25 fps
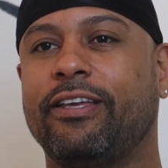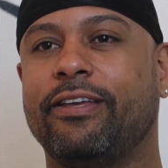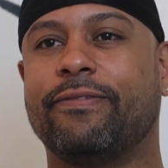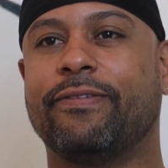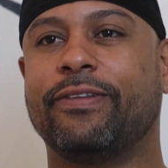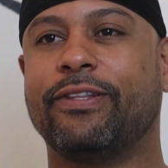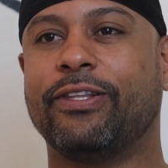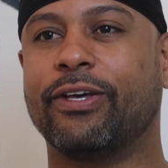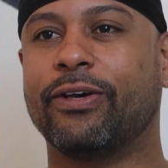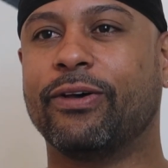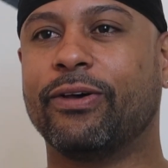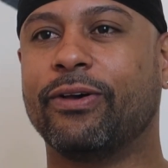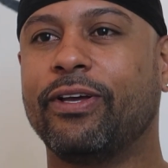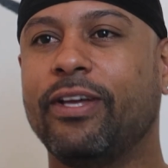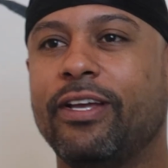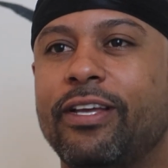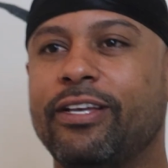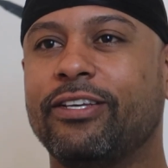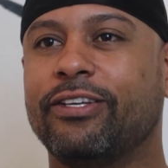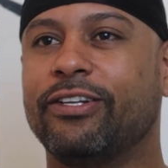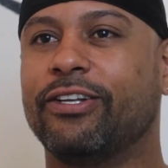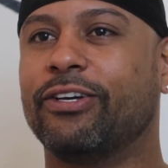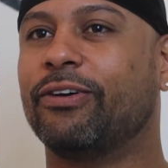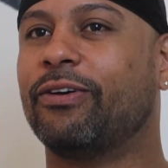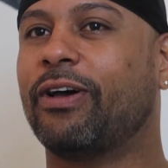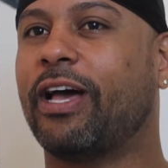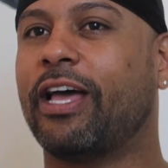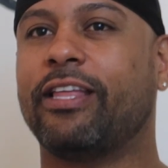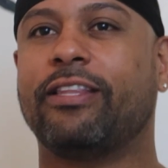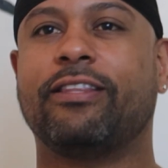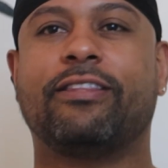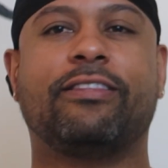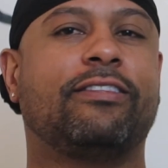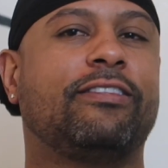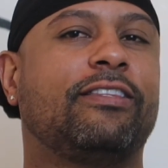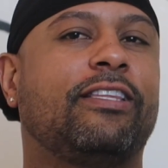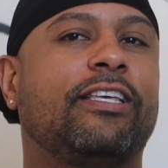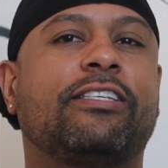You know, you
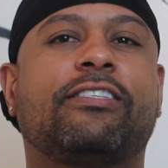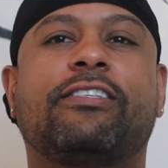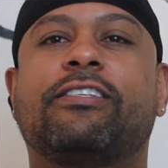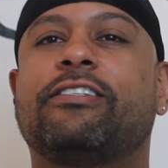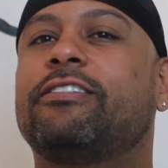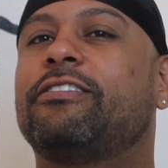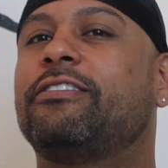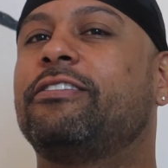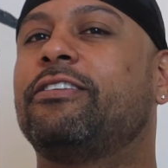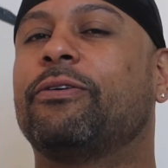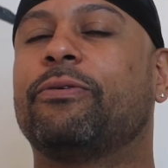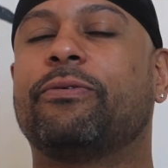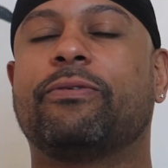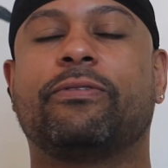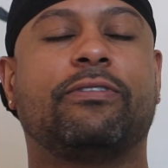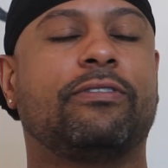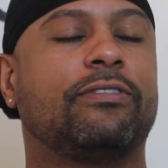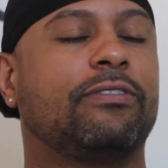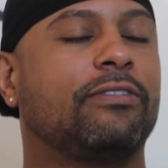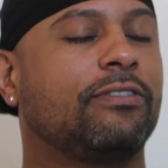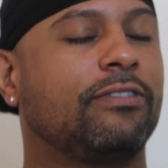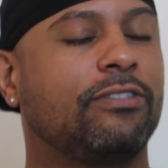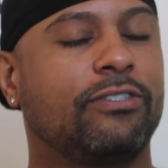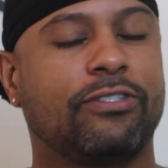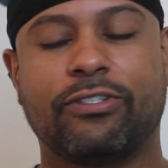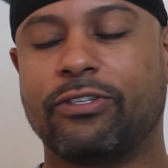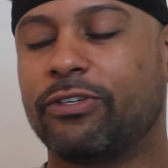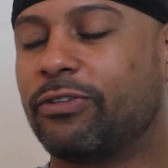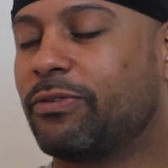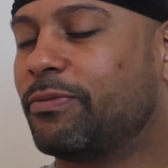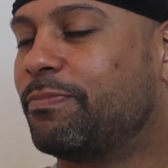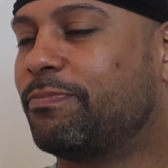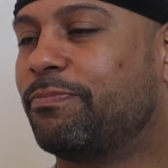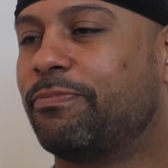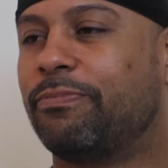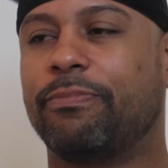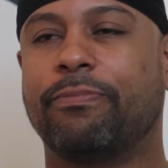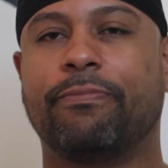know, this is the you
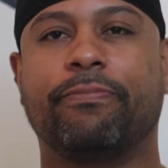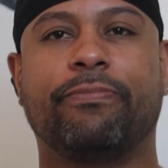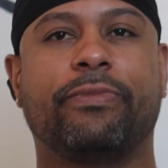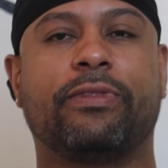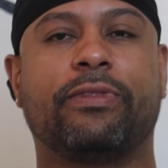know,